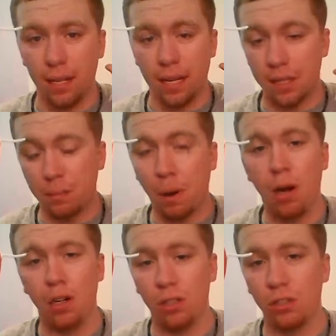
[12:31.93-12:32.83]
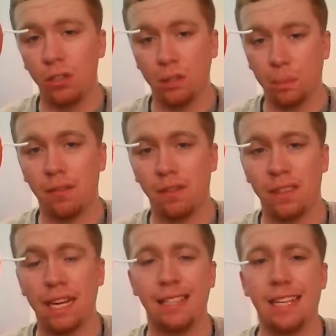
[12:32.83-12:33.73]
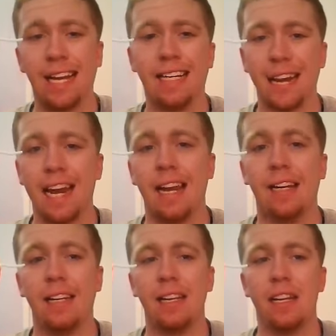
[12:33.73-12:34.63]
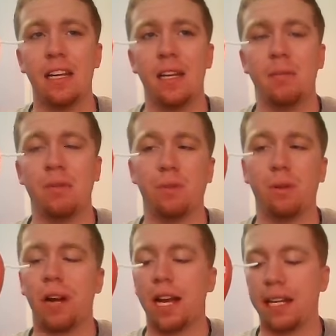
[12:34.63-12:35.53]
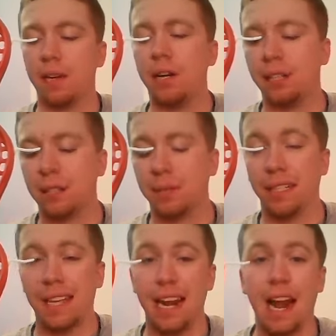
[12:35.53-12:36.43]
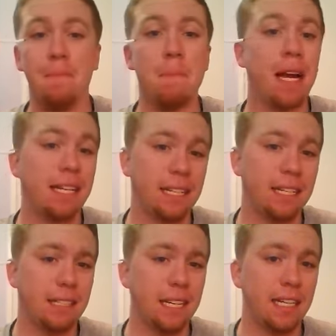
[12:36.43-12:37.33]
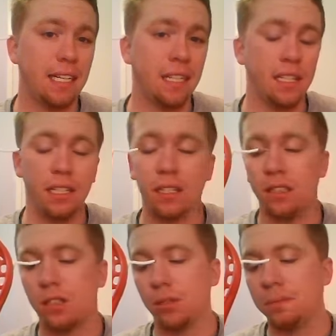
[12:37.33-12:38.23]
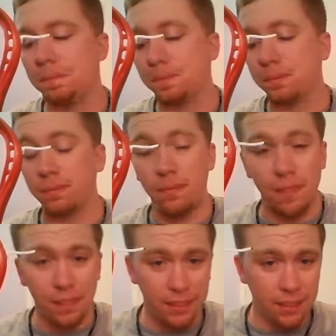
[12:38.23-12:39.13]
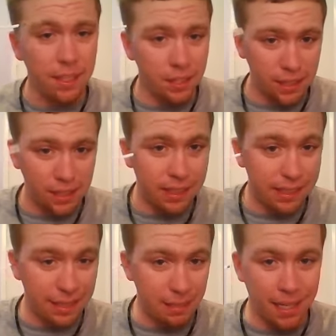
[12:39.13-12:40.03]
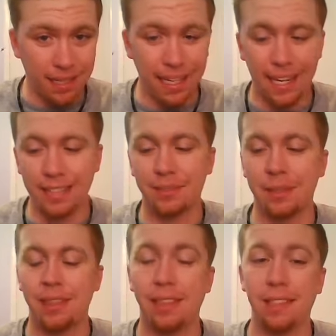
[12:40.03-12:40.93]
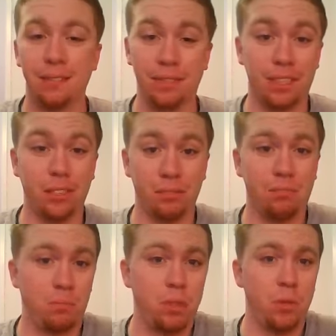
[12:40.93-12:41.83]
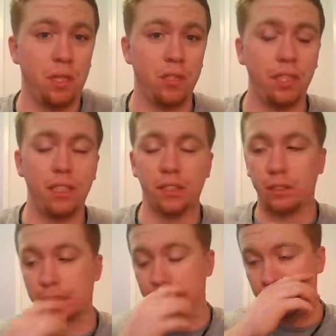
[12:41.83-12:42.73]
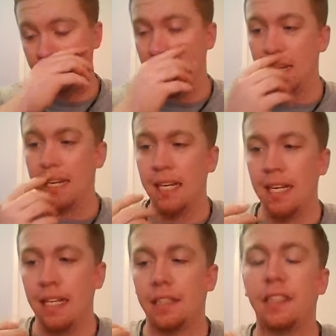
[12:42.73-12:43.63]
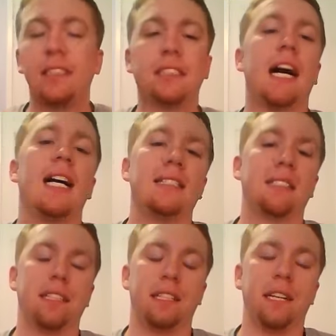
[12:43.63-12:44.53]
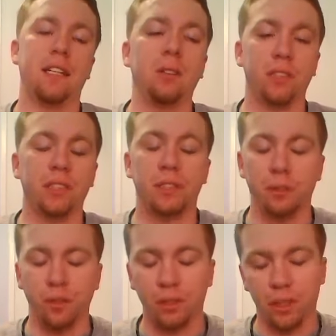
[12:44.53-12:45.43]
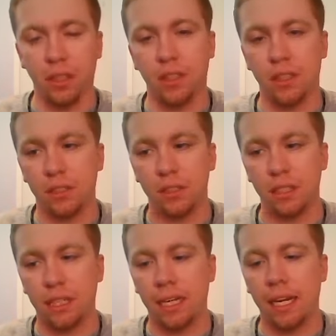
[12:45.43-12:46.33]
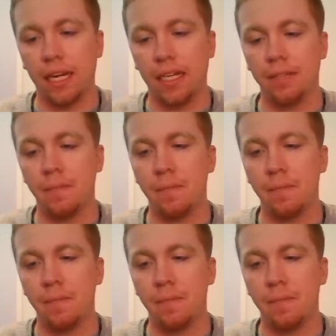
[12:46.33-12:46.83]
as close to perfect as I can before I get rid of something that I might need later. So it's another thing to think about, guys, when you're doing a traditional. There's a lot that goes into a traditional, and